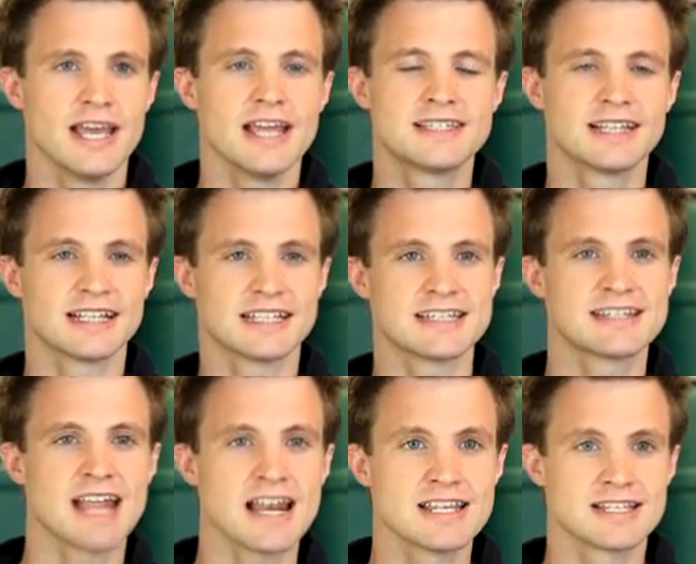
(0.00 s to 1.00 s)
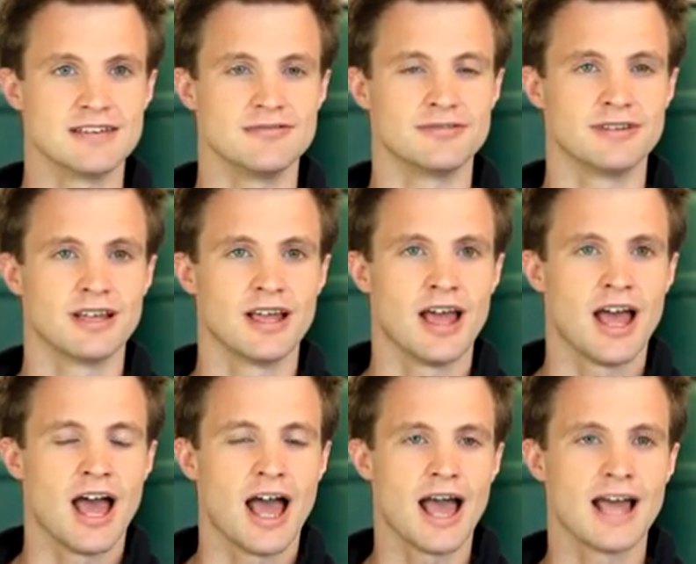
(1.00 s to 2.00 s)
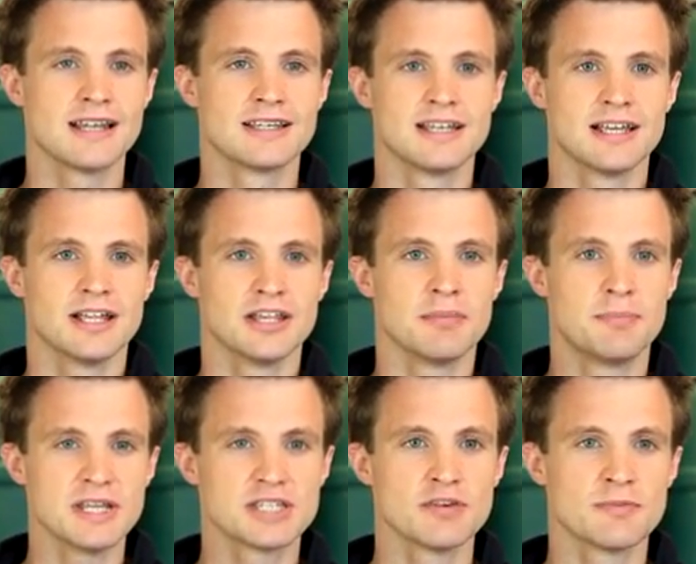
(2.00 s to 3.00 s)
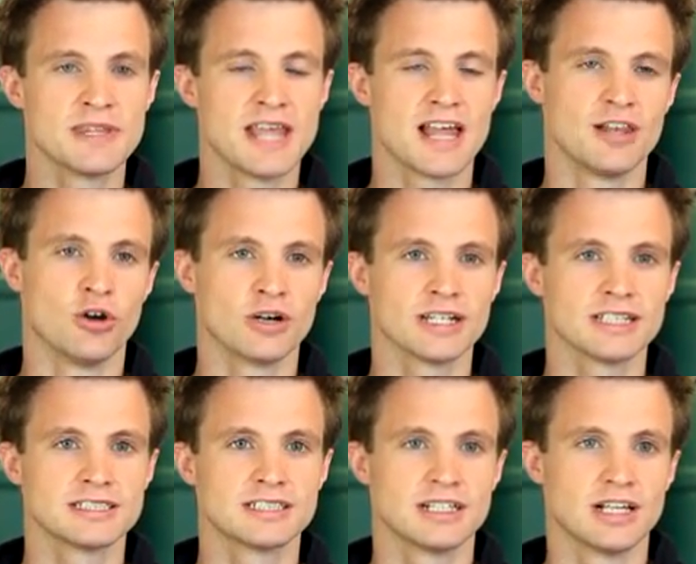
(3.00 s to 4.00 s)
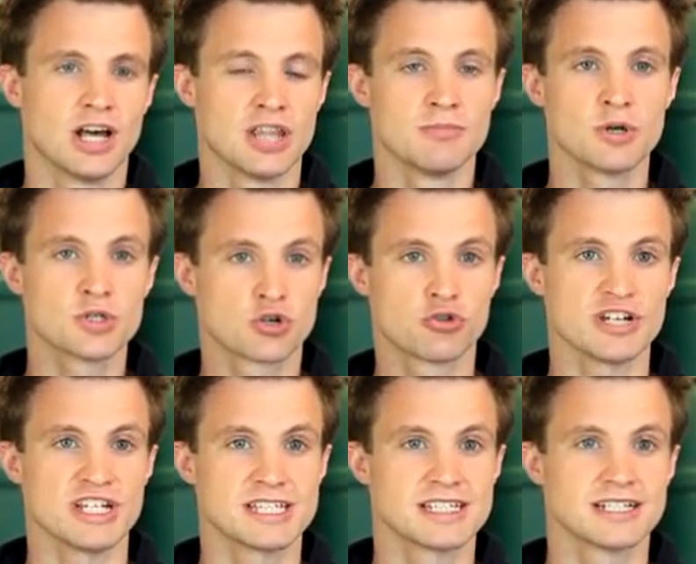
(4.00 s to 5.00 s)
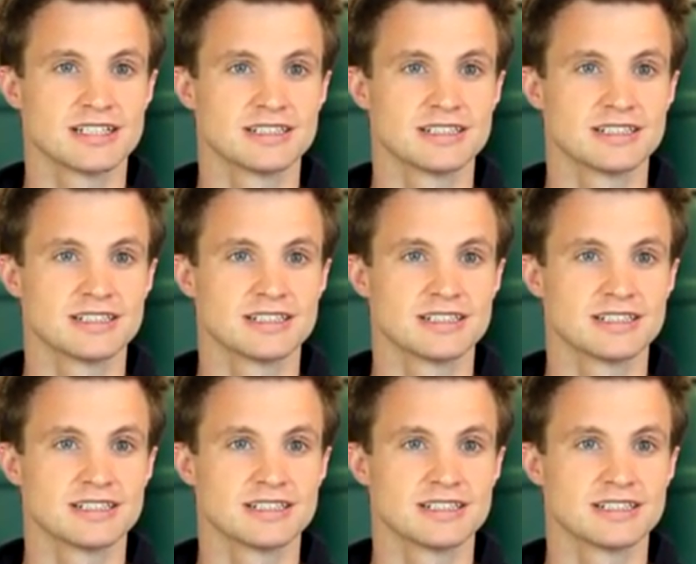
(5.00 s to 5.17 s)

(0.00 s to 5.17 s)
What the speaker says: It's extensive, and the bits that have been there longest are the most creased.